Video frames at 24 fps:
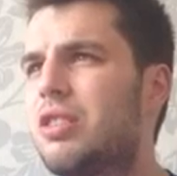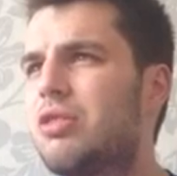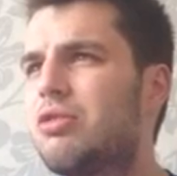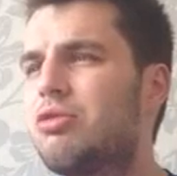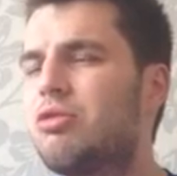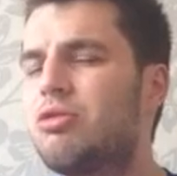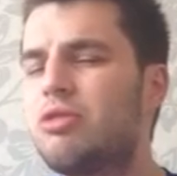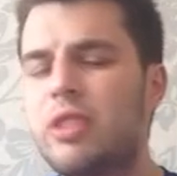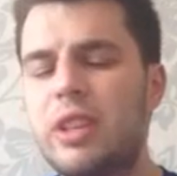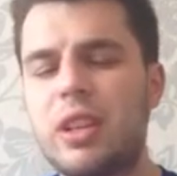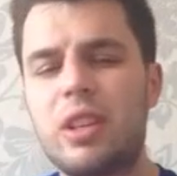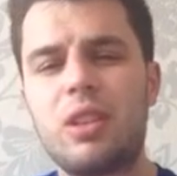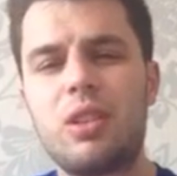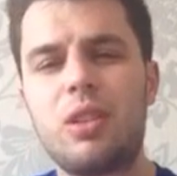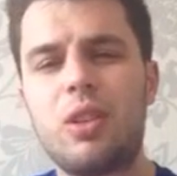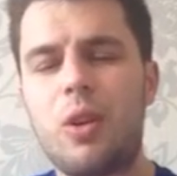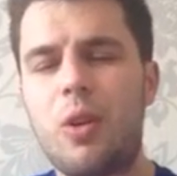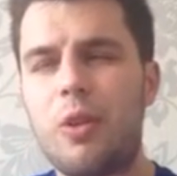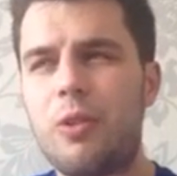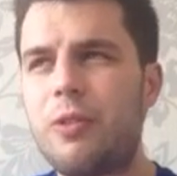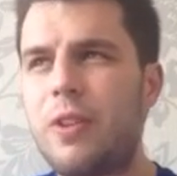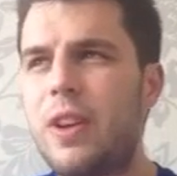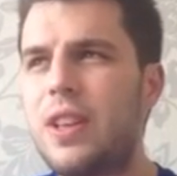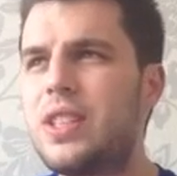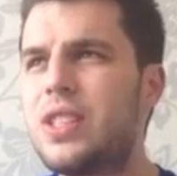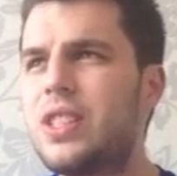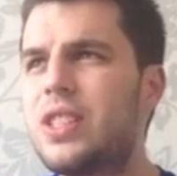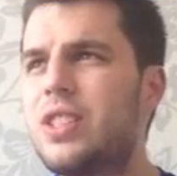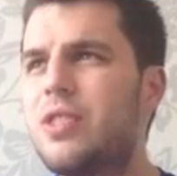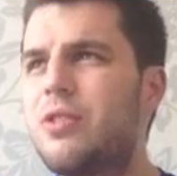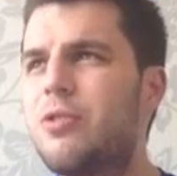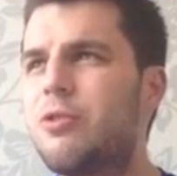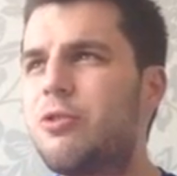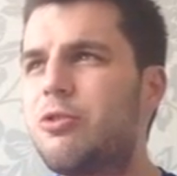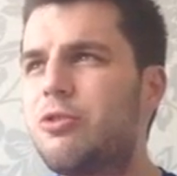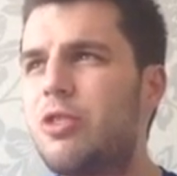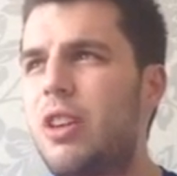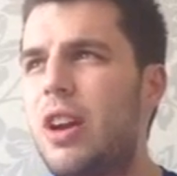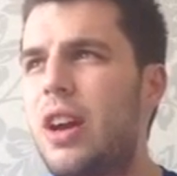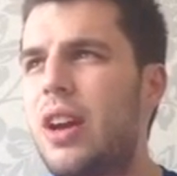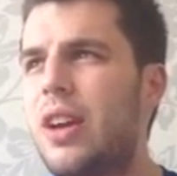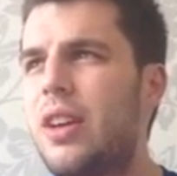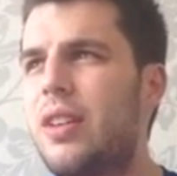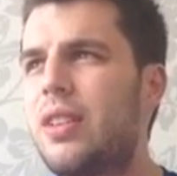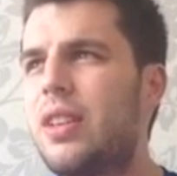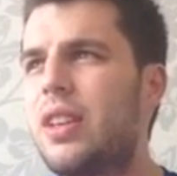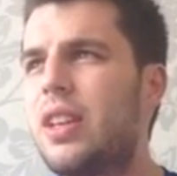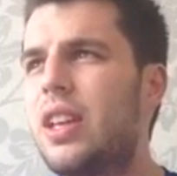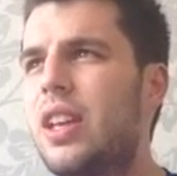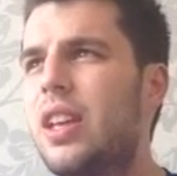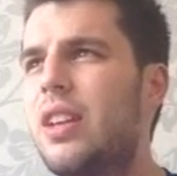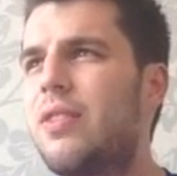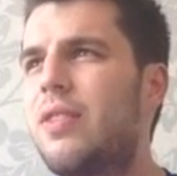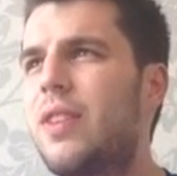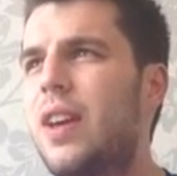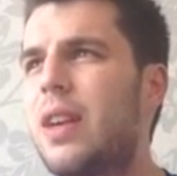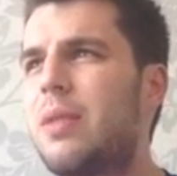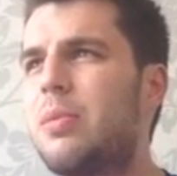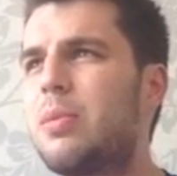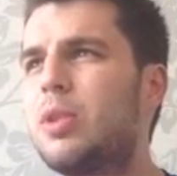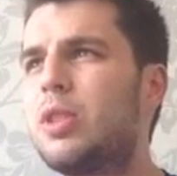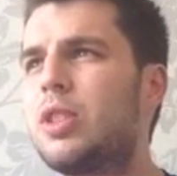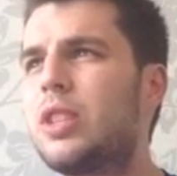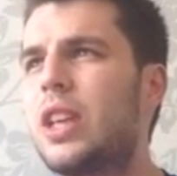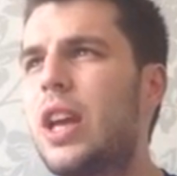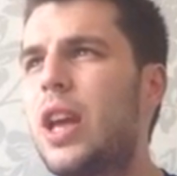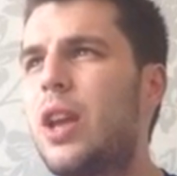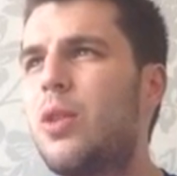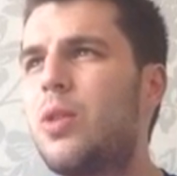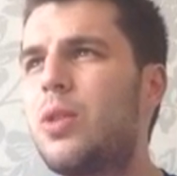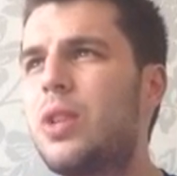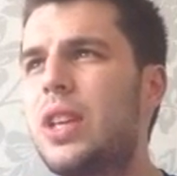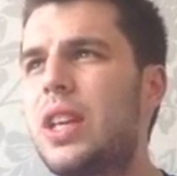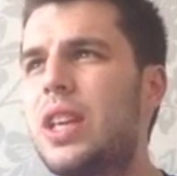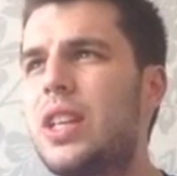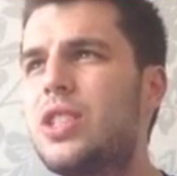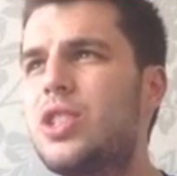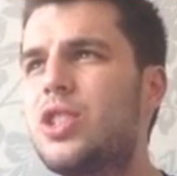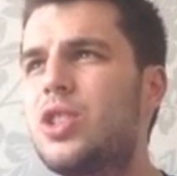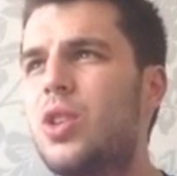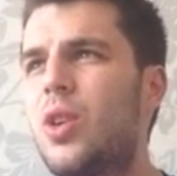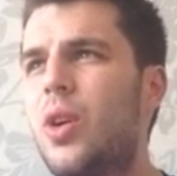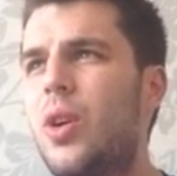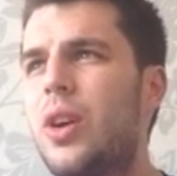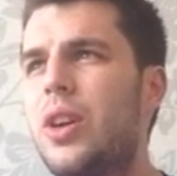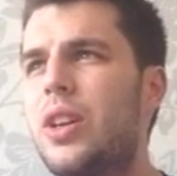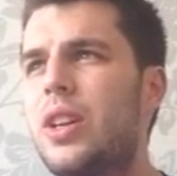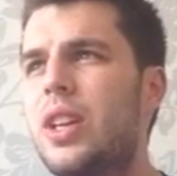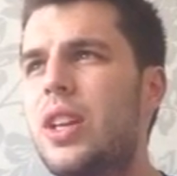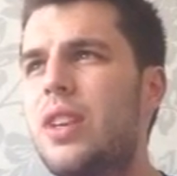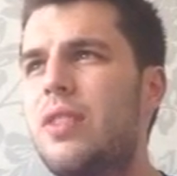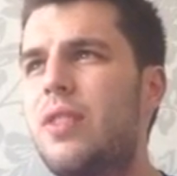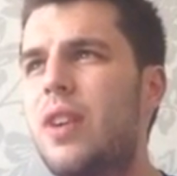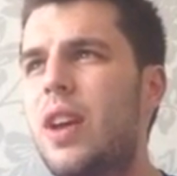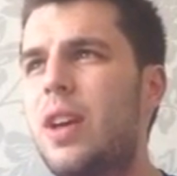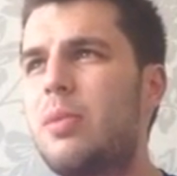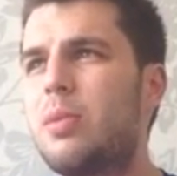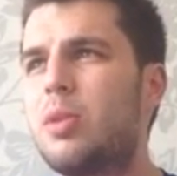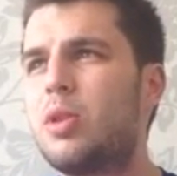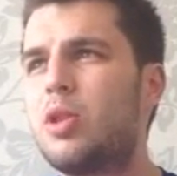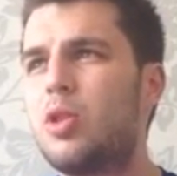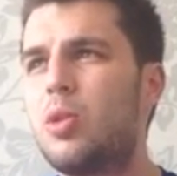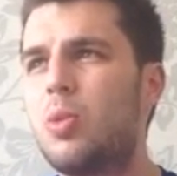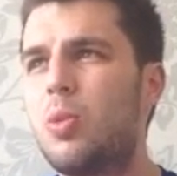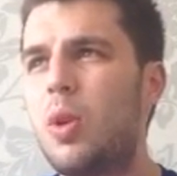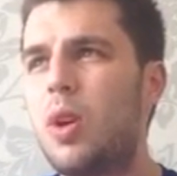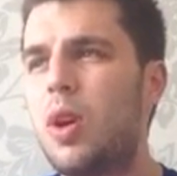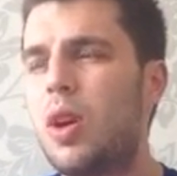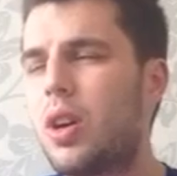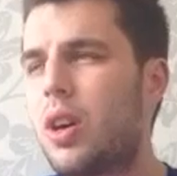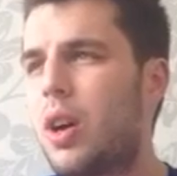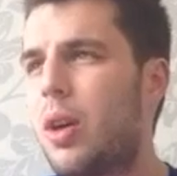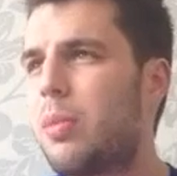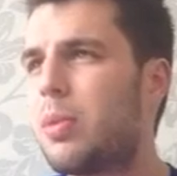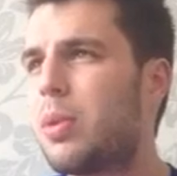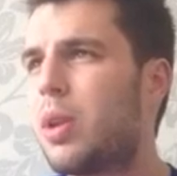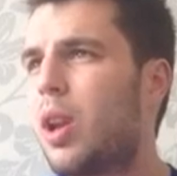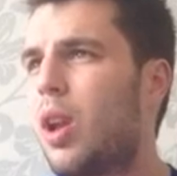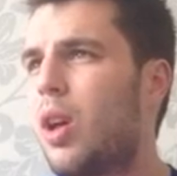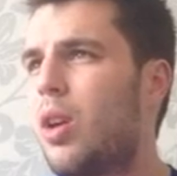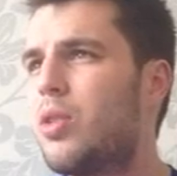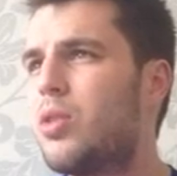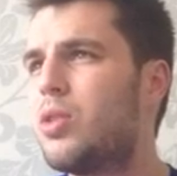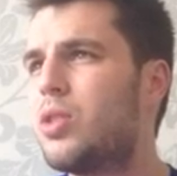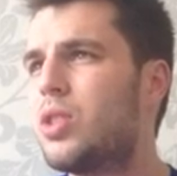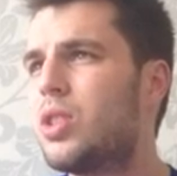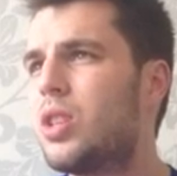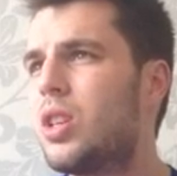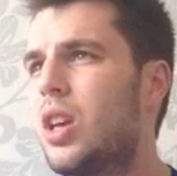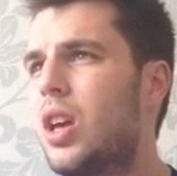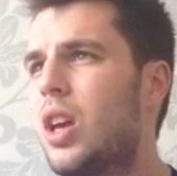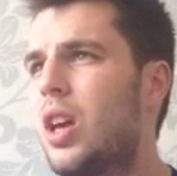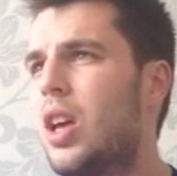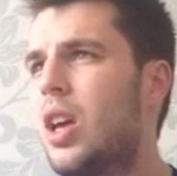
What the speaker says: real offensive threat if able to get on the inside, if able to work up close.